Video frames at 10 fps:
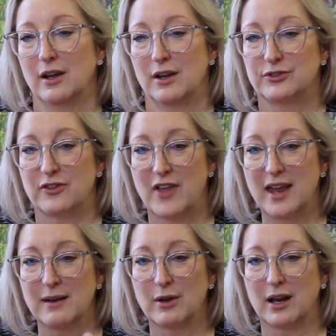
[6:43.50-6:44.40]
So
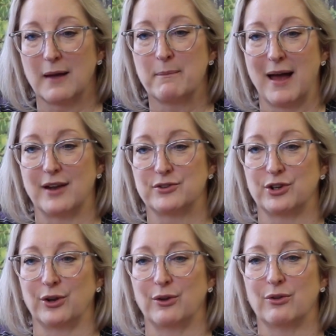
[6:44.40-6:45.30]
then I'm going to come back
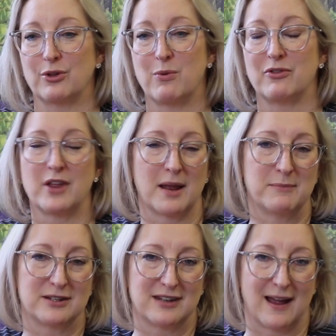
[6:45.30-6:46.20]
to the one that I
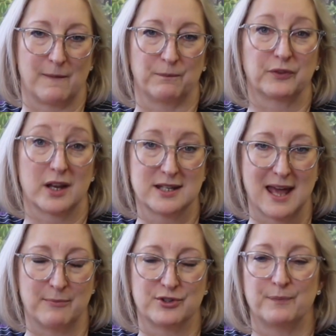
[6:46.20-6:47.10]
missed out,
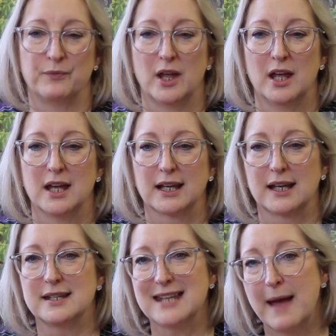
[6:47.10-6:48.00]
contempt.
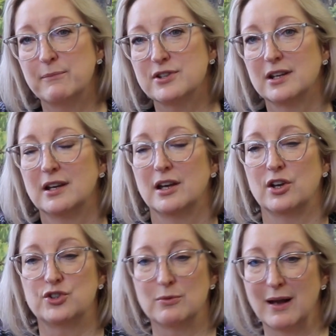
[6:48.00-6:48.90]
Contempt,
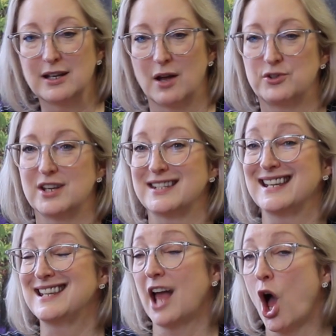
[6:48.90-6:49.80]
as you might notice,
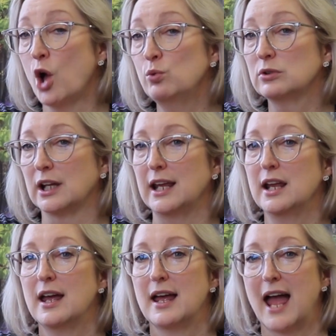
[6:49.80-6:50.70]
is the only
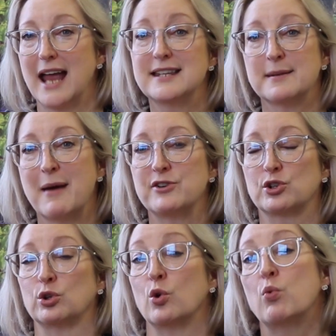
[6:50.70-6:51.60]

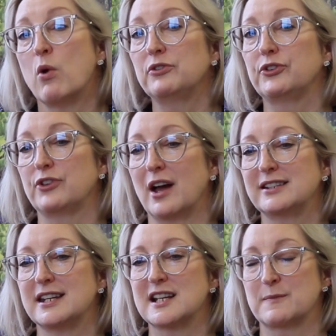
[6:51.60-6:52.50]
asymmetrical or
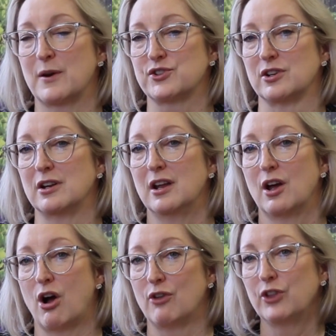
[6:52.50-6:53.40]
one-sided expression
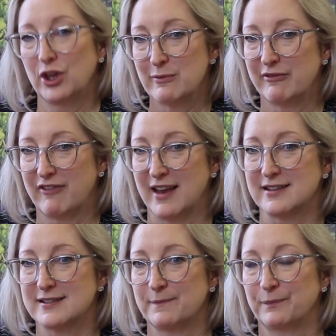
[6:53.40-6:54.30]
on the human face.